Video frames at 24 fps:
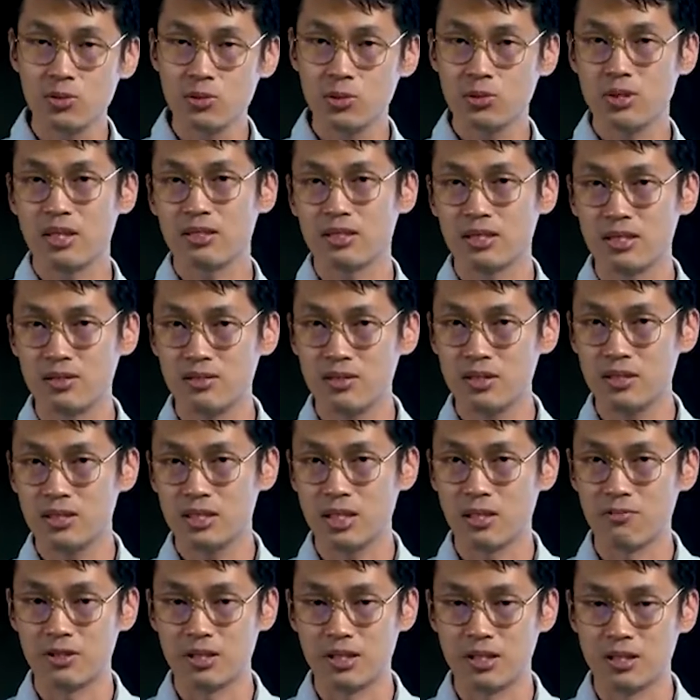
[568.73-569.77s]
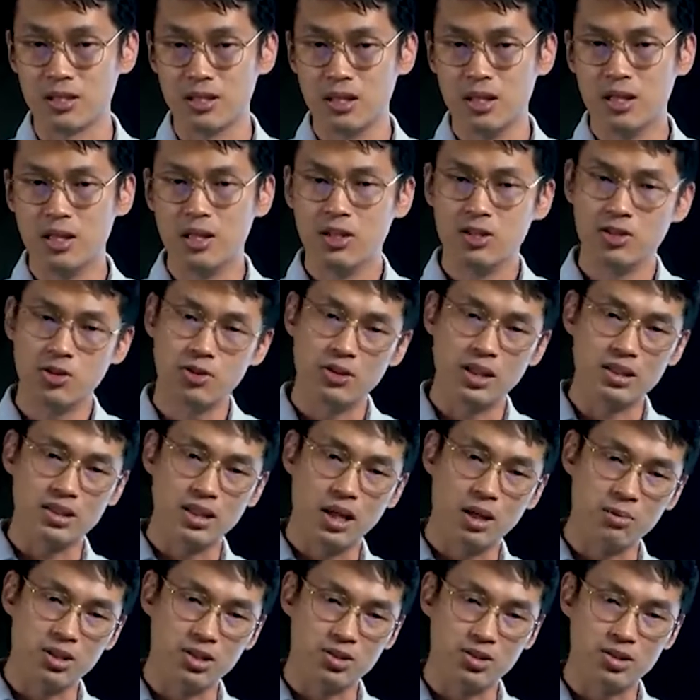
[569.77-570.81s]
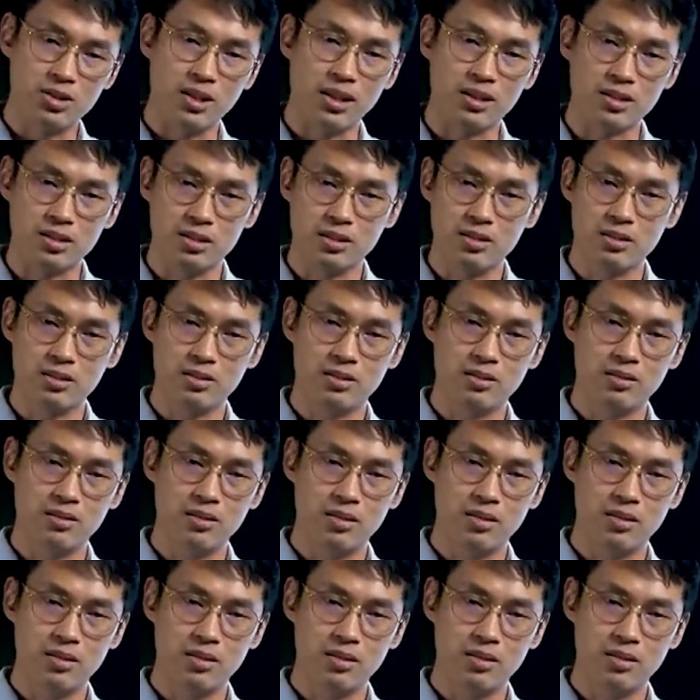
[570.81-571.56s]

2017. So that's how much? That's